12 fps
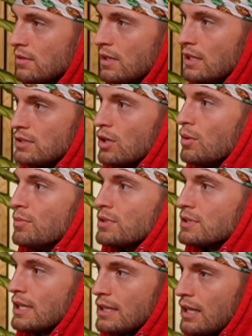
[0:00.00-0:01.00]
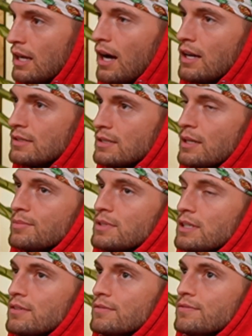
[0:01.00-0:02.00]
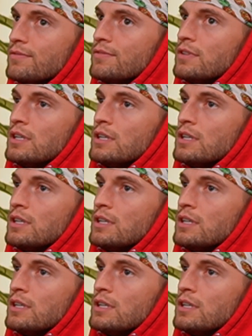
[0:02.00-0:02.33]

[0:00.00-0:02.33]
It's almost like the concept of